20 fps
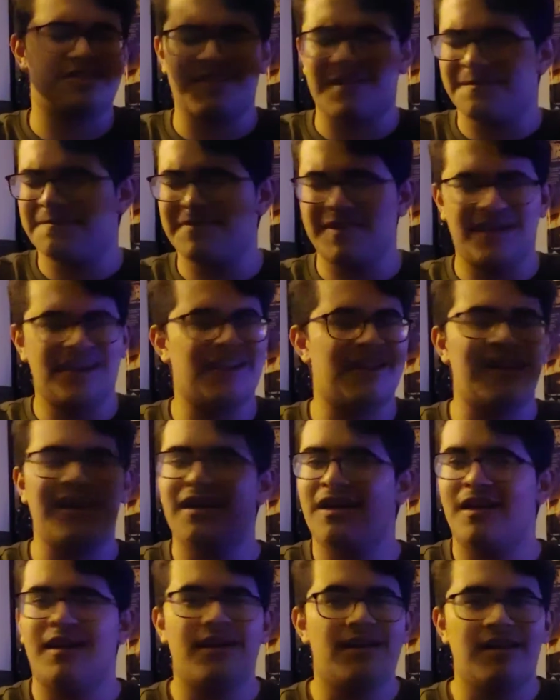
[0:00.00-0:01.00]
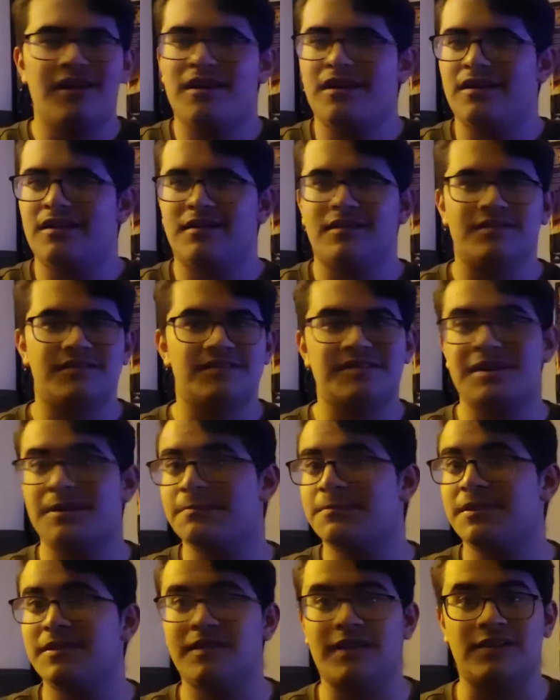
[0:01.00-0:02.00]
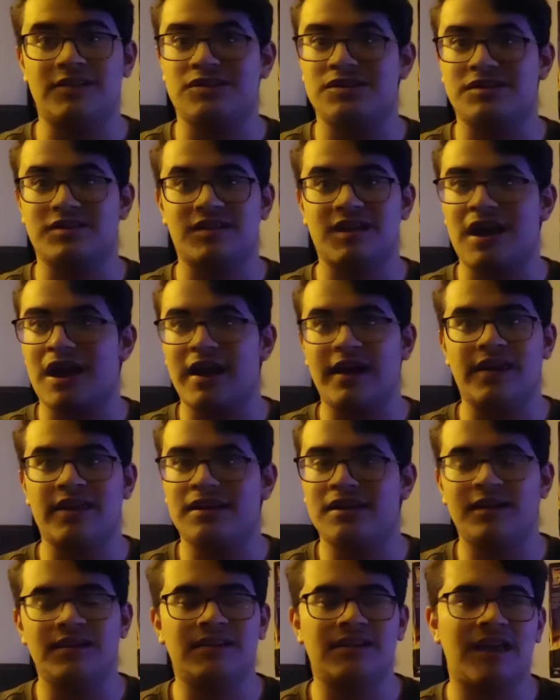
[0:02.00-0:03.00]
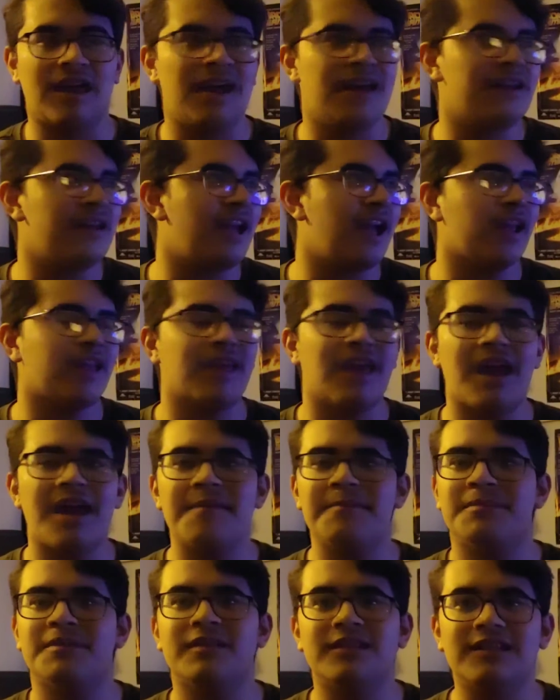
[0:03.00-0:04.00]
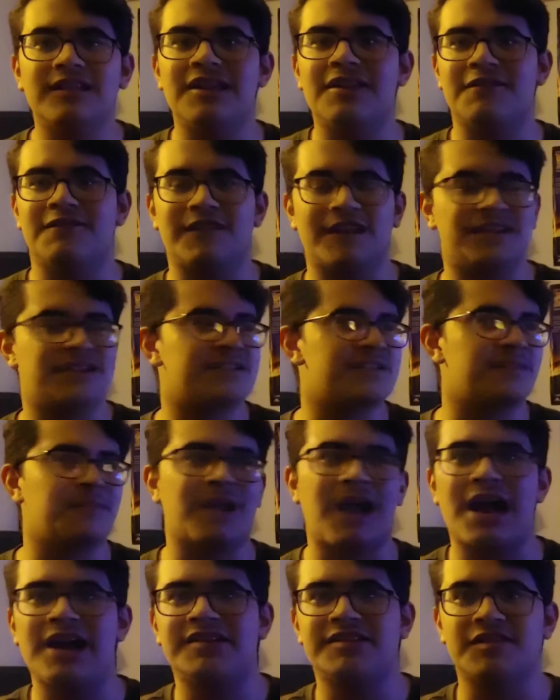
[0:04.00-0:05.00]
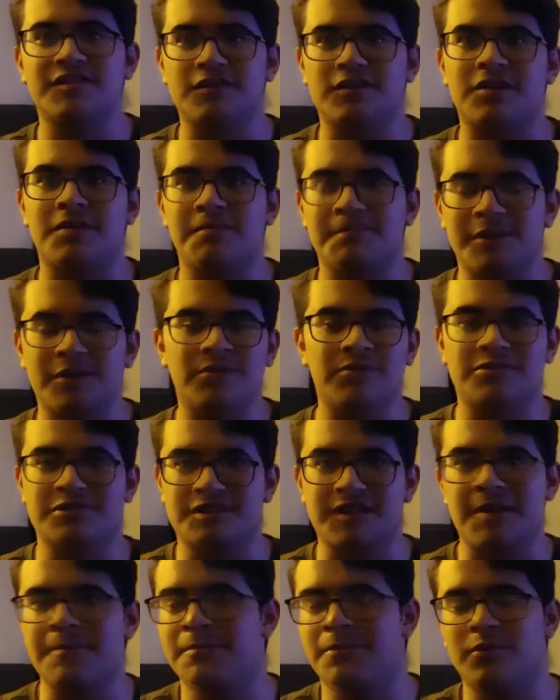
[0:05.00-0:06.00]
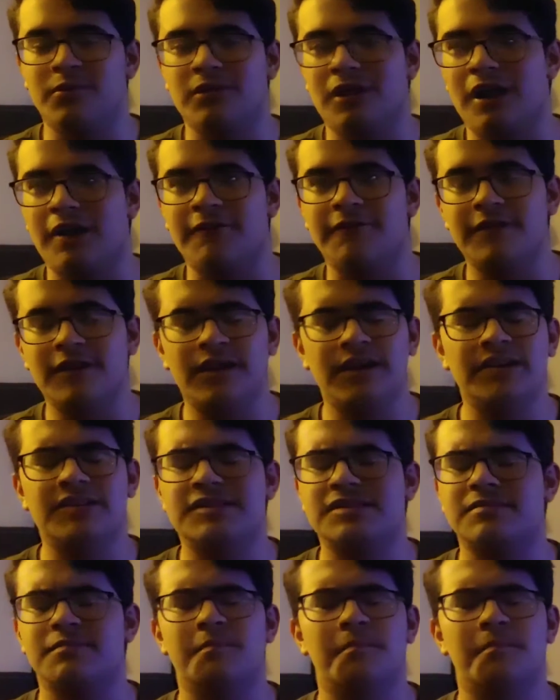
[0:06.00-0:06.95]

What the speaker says: something that just I can't believe that some guys and their computers can pull off. It's